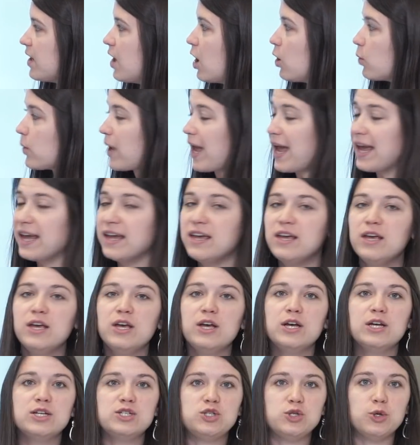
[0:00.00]
Okay,
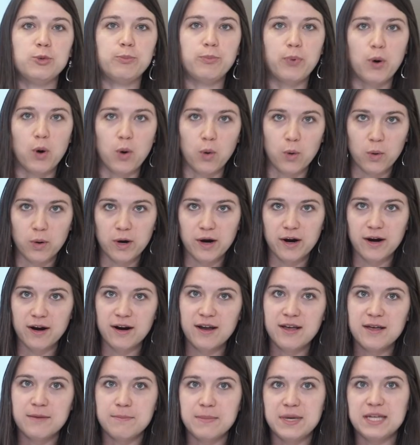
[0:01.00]
to pour
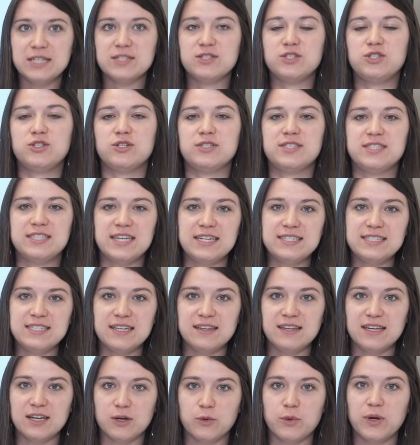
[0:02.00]
means to send
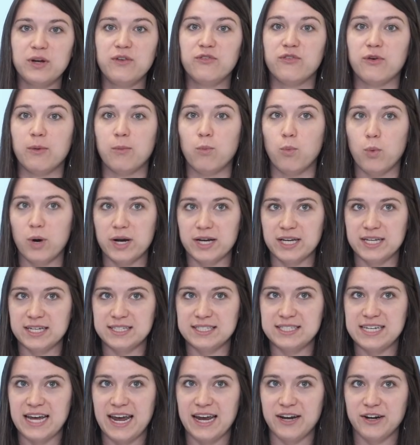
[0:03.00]
a liquid from one
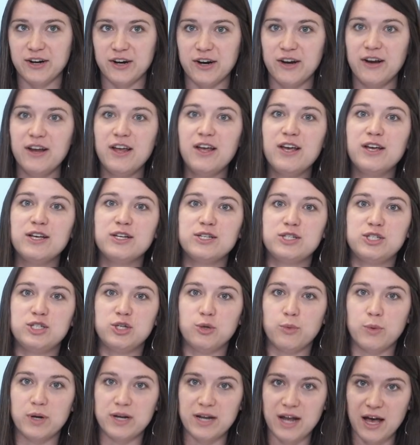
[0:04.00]
container
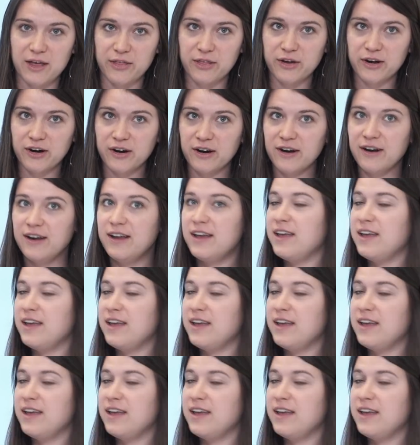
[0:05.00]
to another